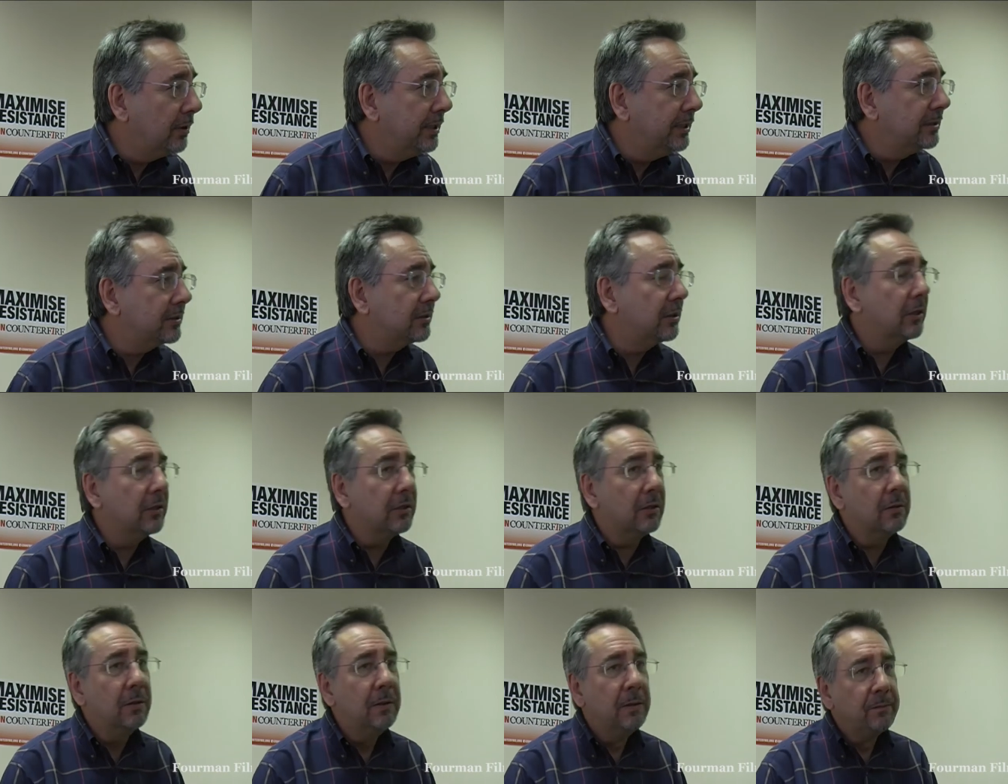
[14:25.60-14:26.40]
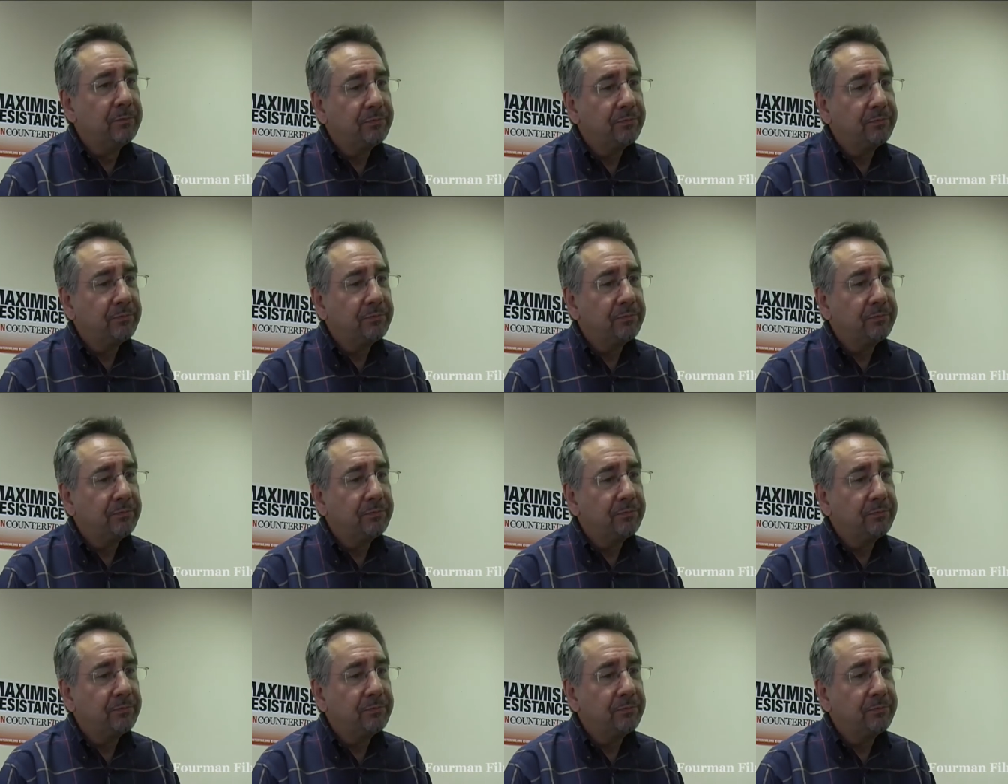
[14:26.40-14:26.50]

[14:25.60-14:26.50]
in certain